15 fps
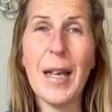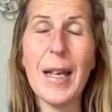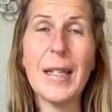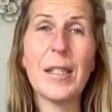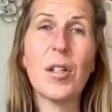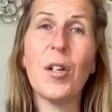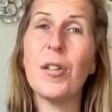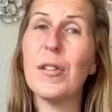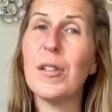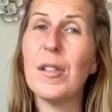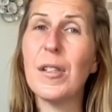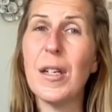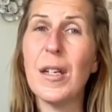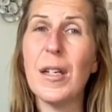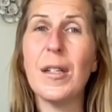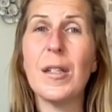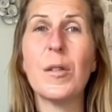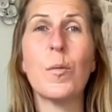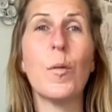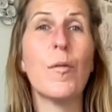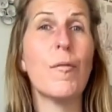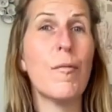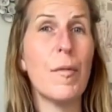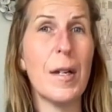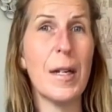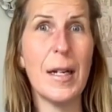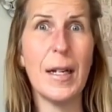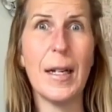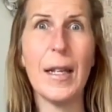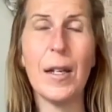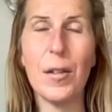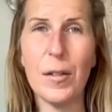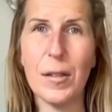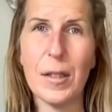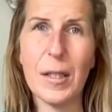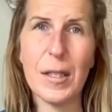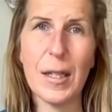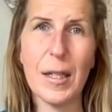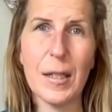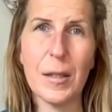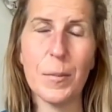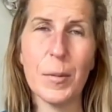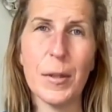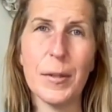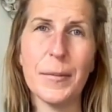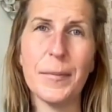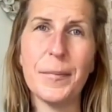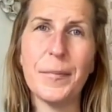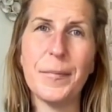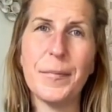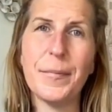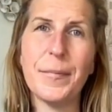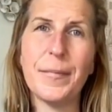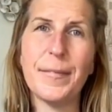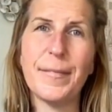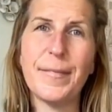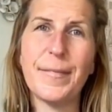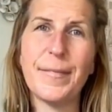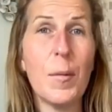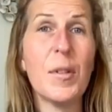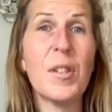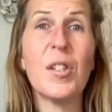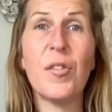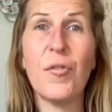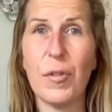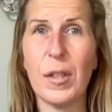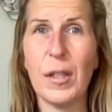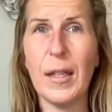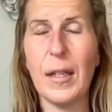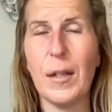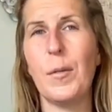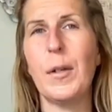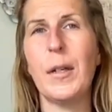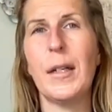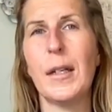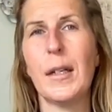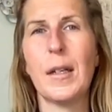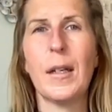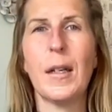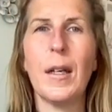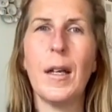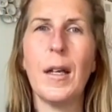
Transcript: his concerns were really understandable. He was struggling at work.